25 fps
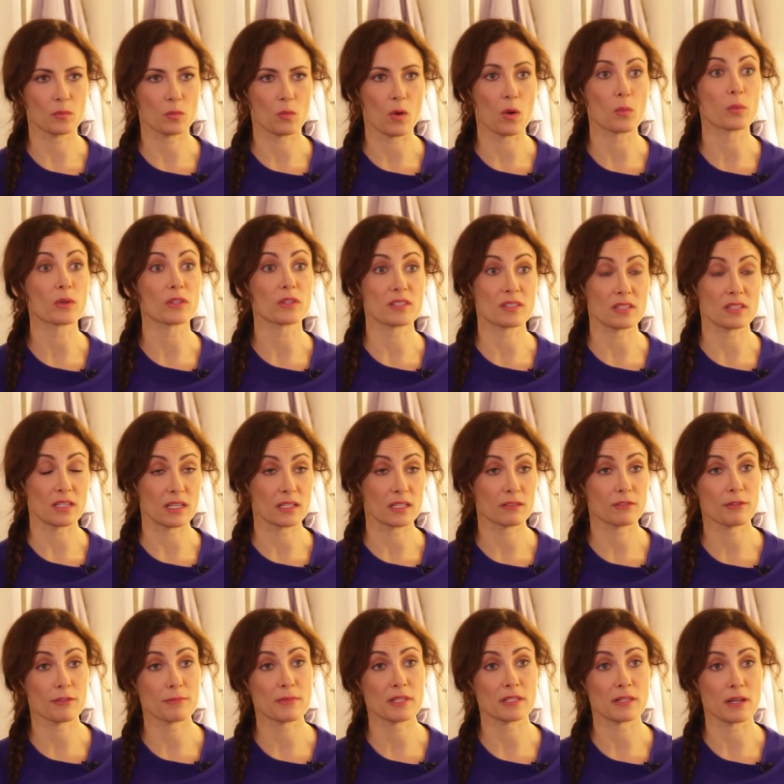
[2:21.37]
what we're seeing
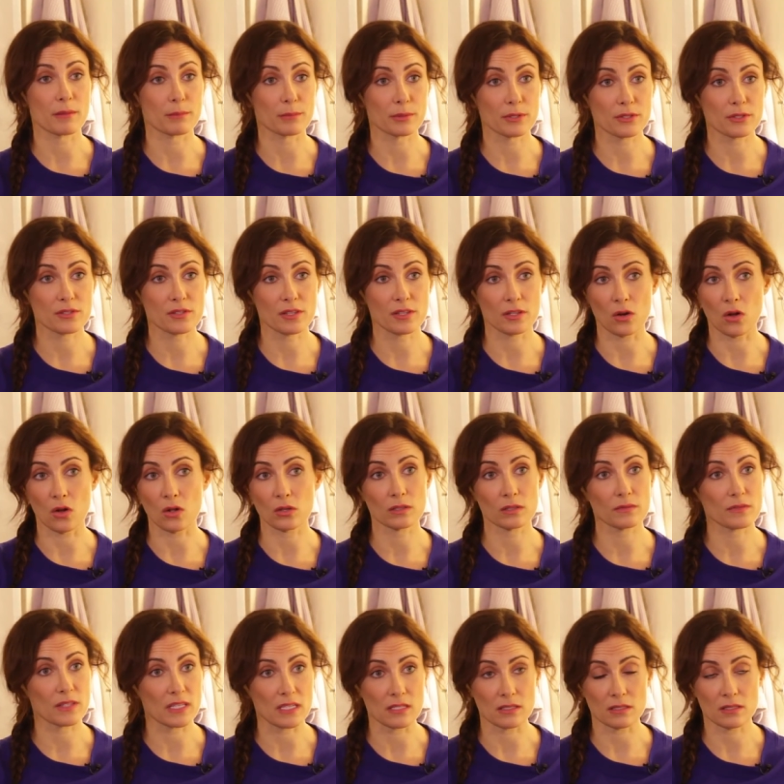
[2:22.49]
from the numbers that all of
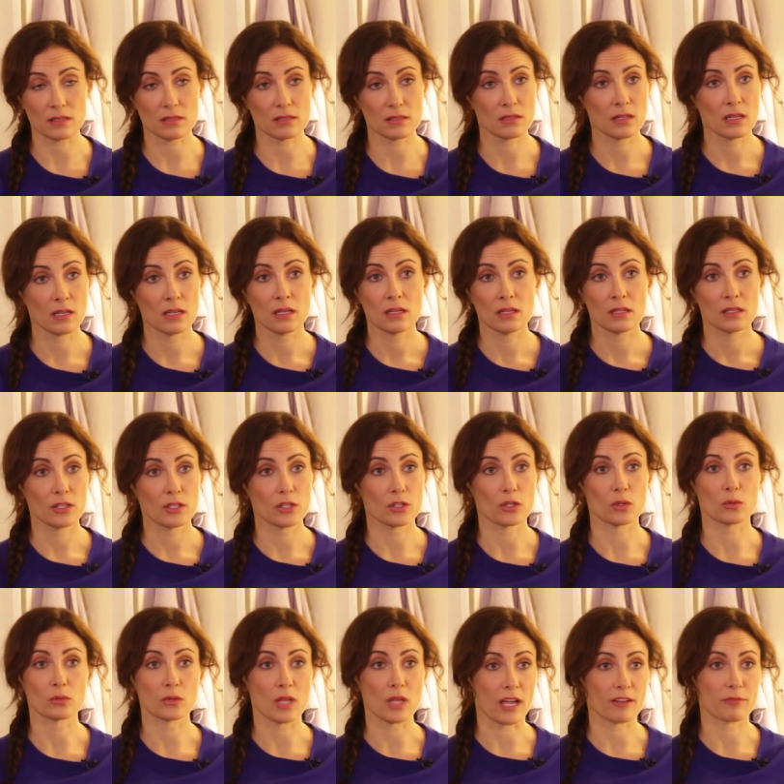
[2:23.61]
these, you know,
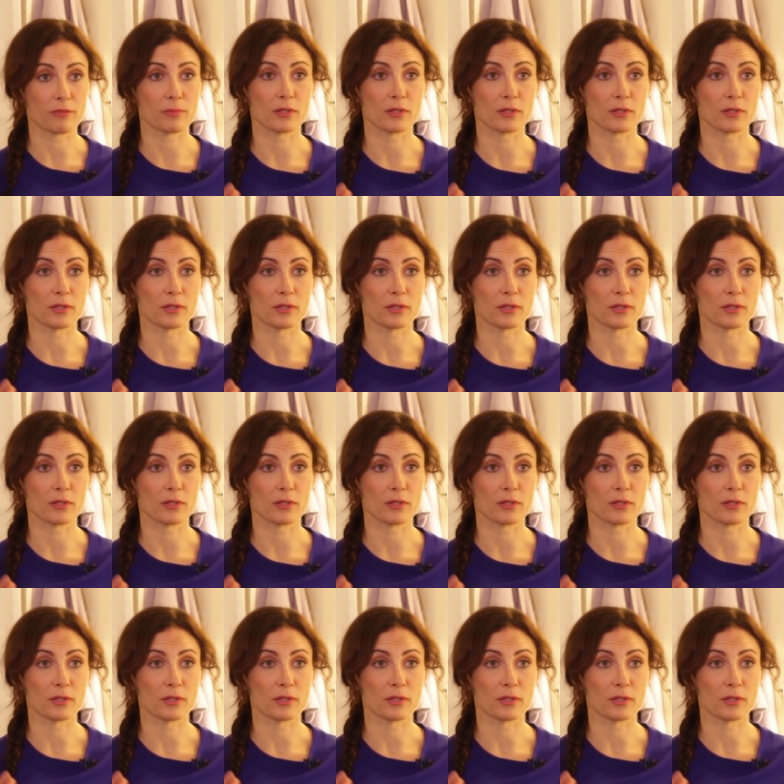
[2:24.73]
live